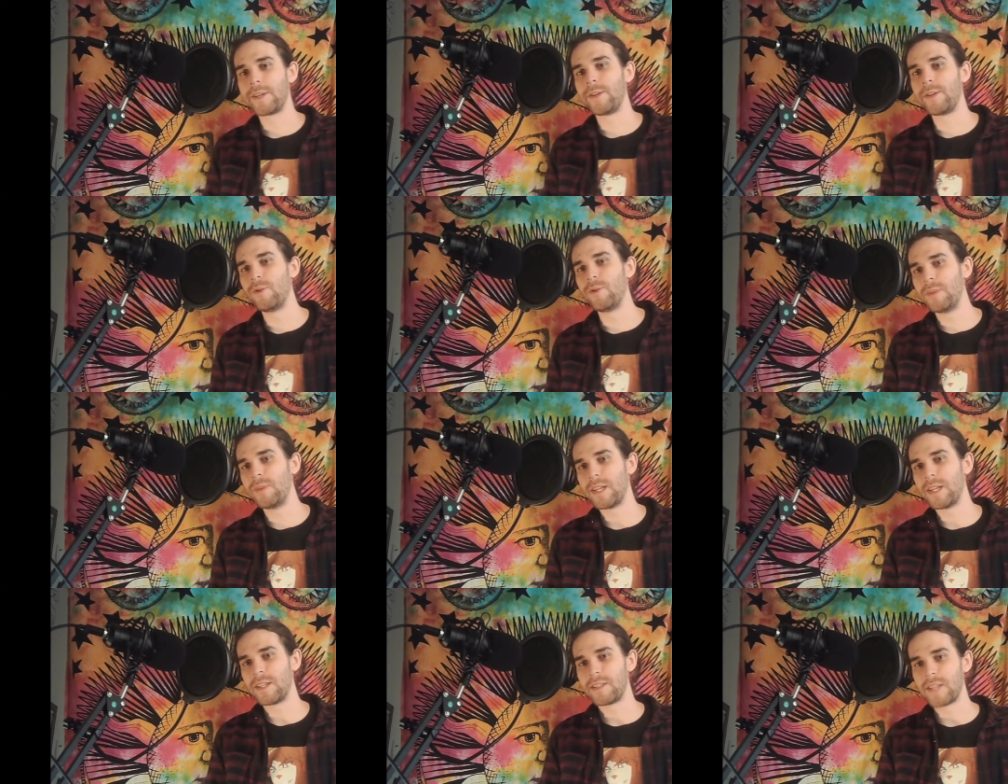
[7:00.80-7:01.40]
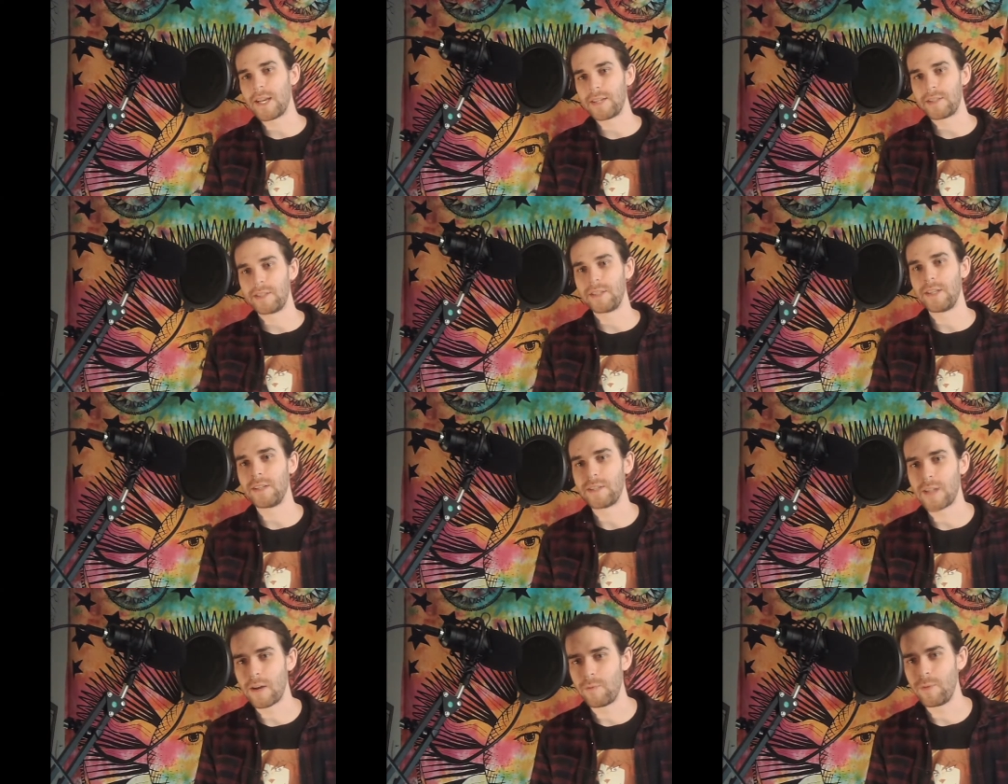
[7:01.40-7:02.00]
human
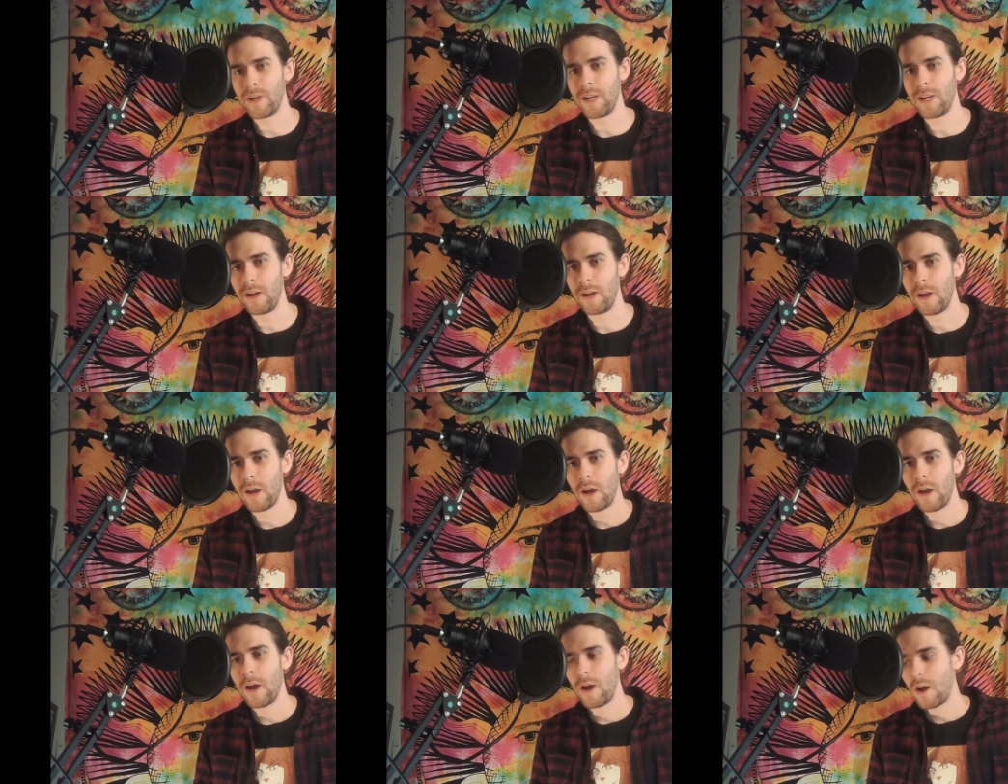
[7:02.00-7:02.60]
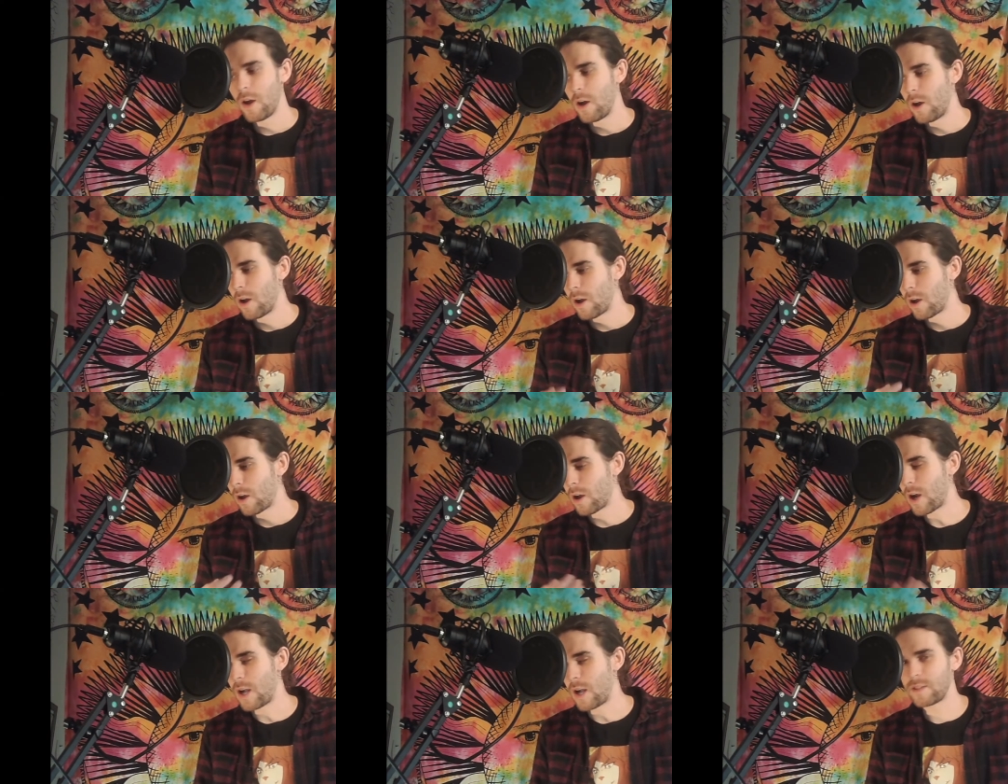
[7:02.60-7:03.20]
necessities that we
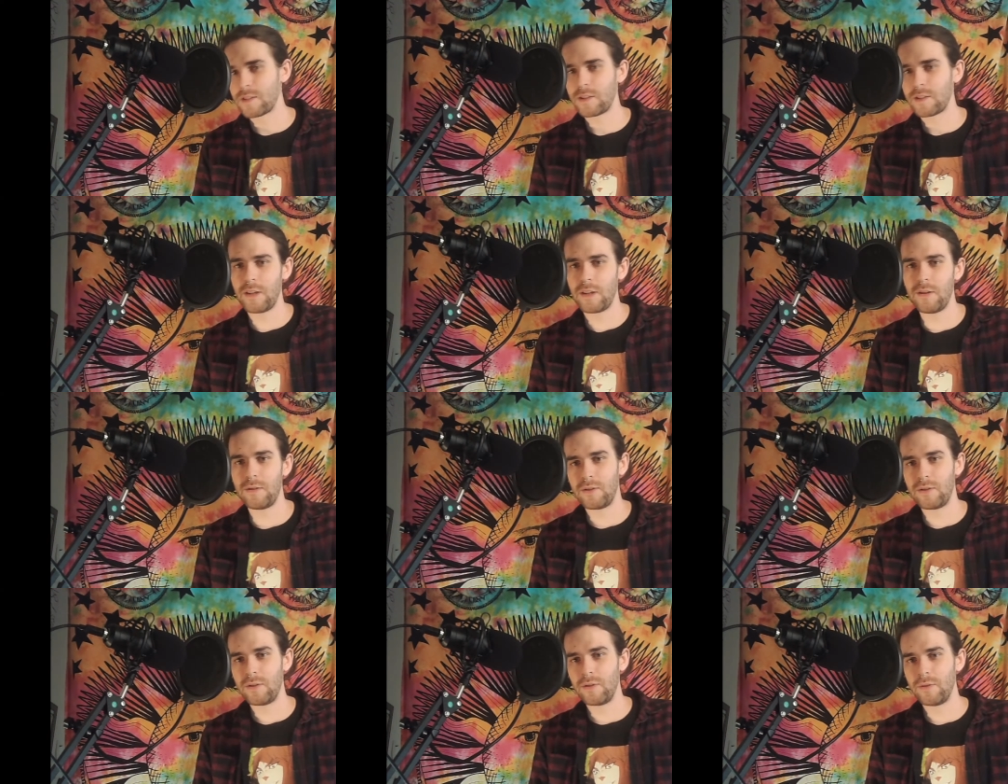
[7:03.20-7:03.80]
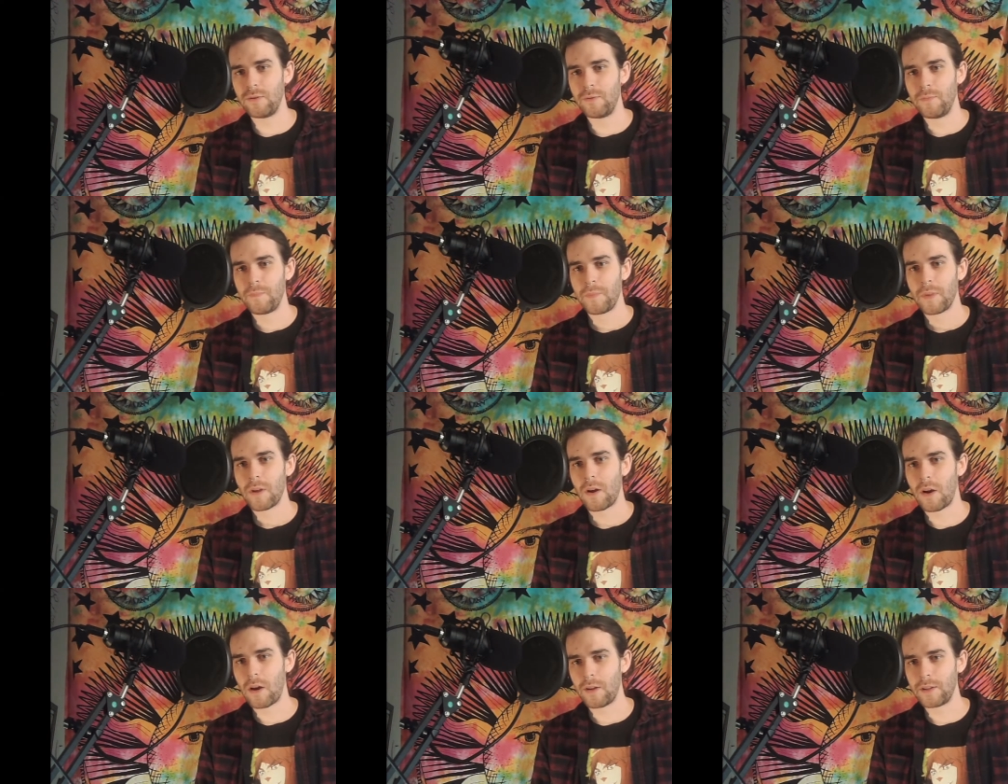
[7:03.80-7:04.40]
constantly do
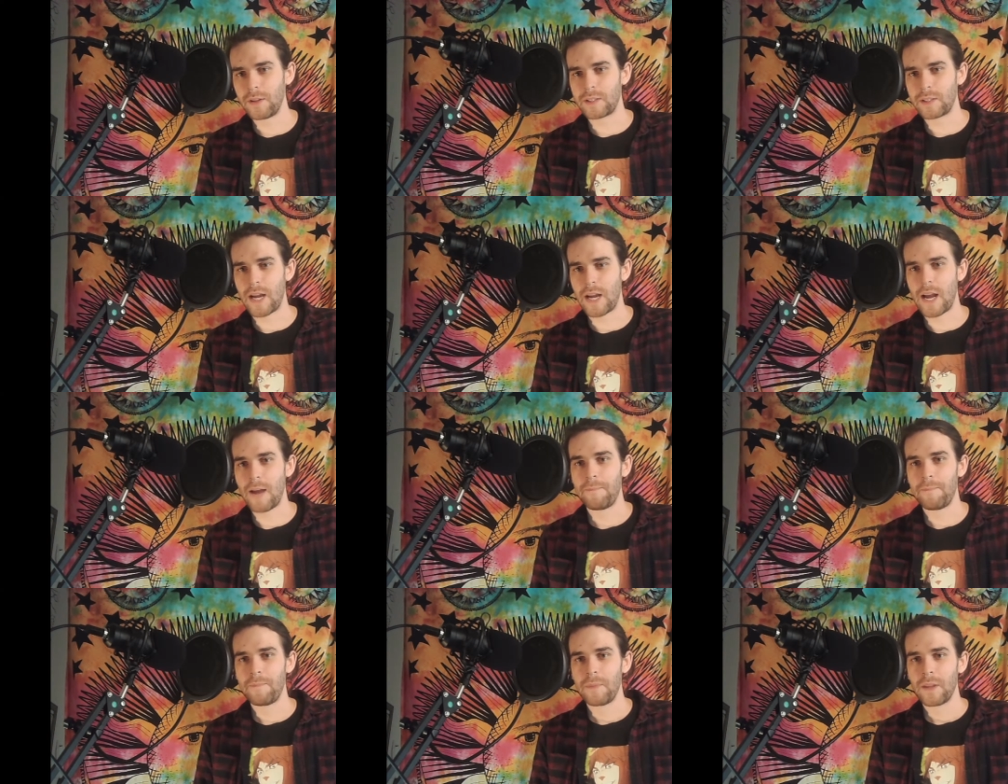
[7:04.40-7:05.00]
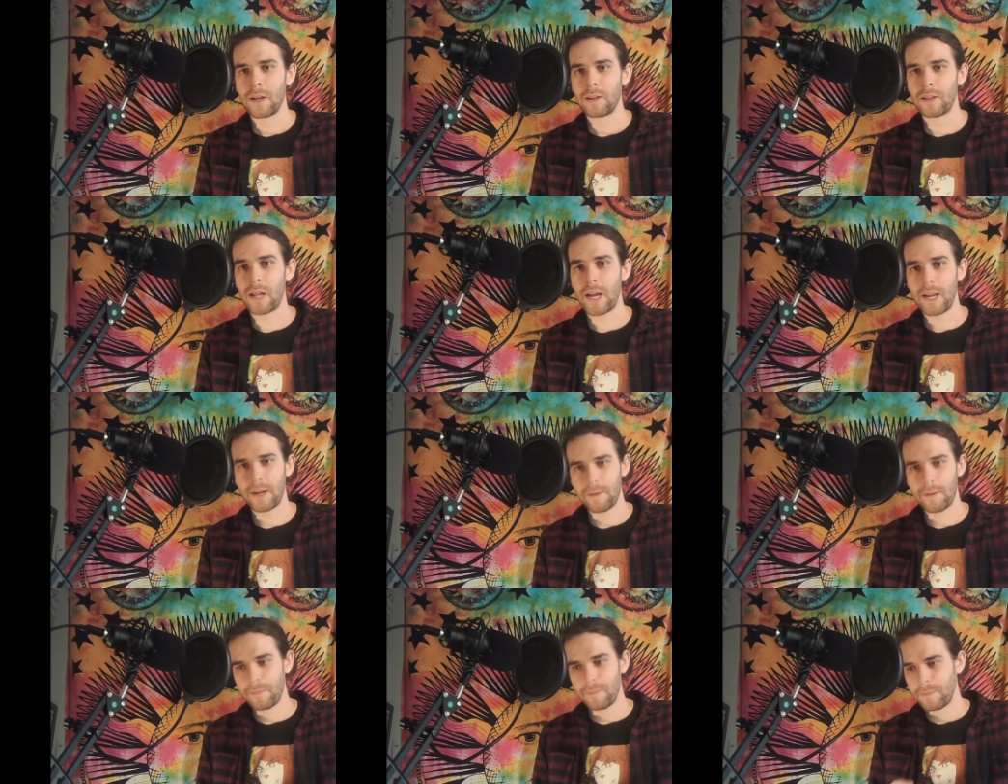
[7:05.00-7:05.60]
all the time.
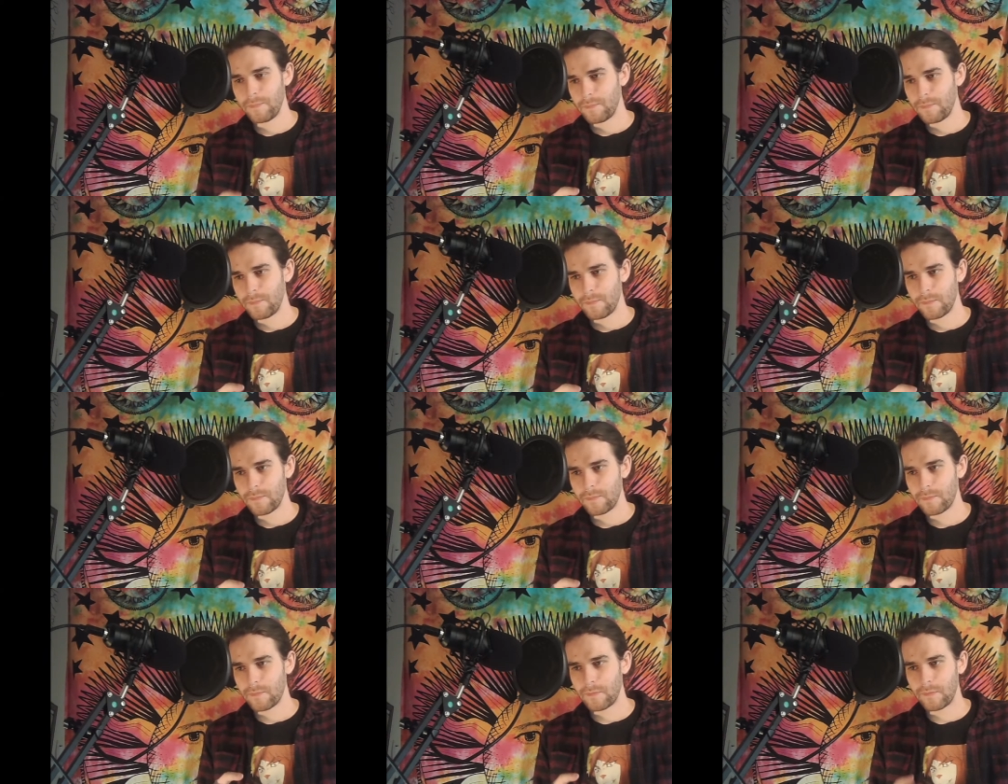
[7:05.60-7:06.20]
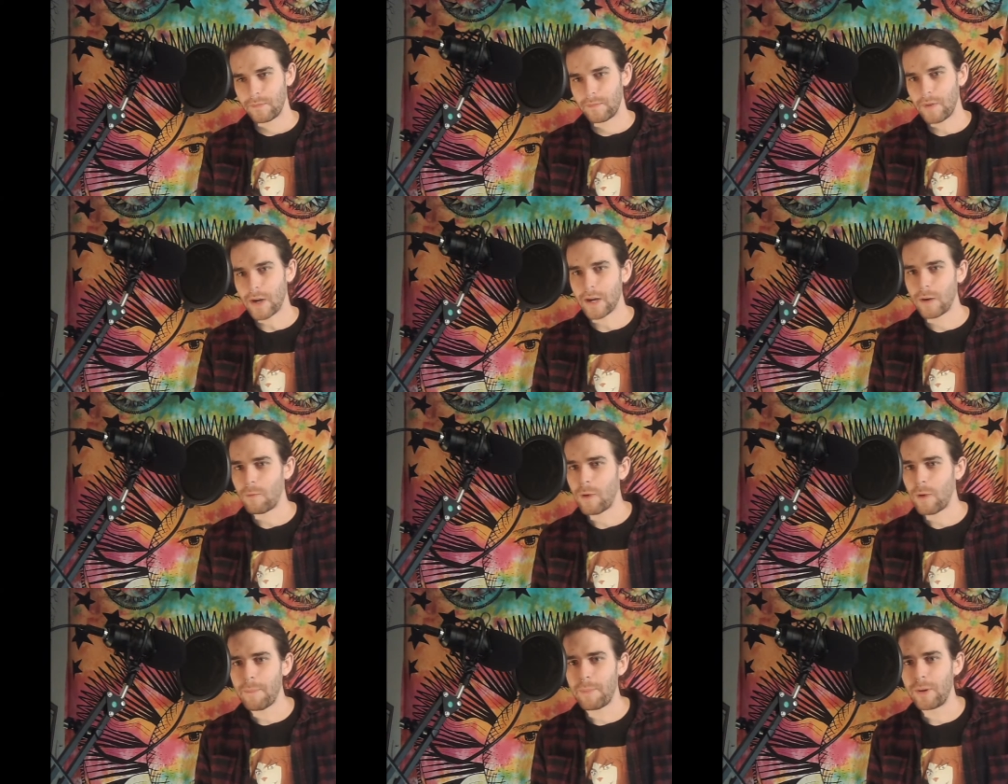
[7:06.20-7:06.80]
Like
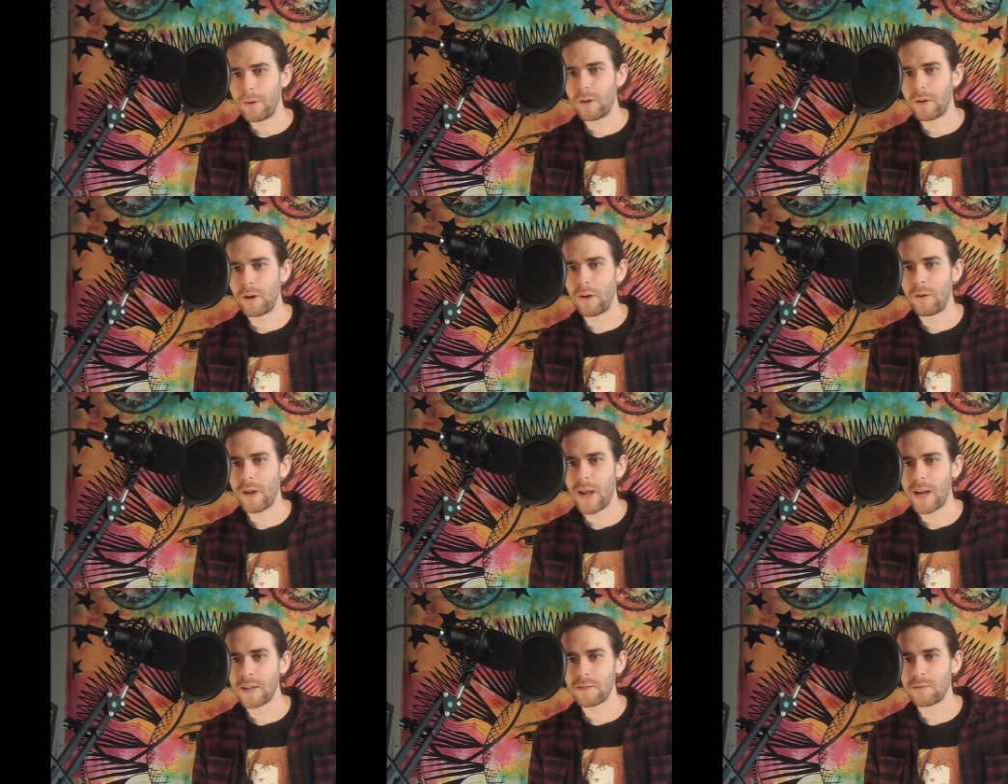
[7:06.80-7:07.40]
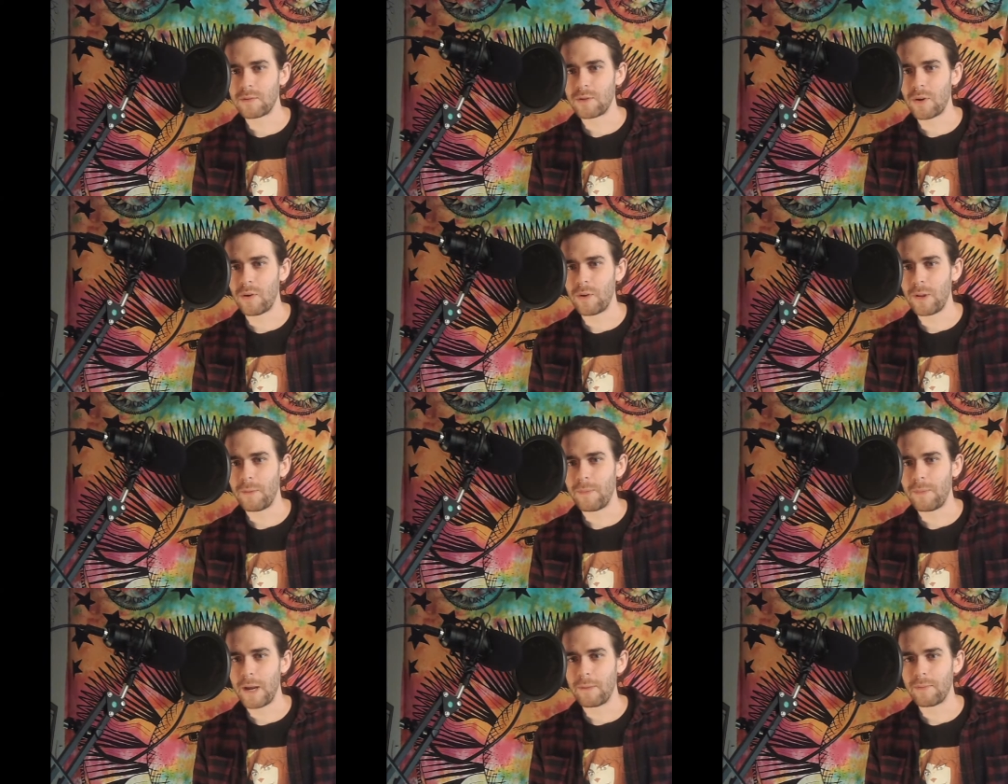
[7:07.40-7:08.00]
fucking wiping your own ass with
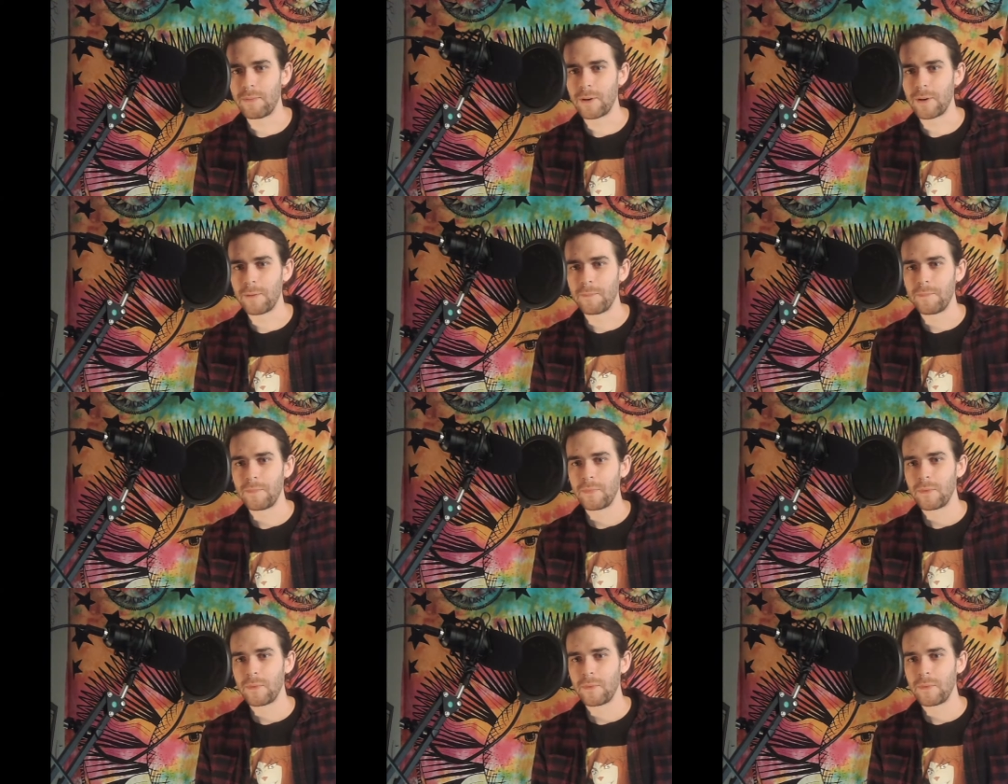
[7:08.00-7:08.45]
toilet paper.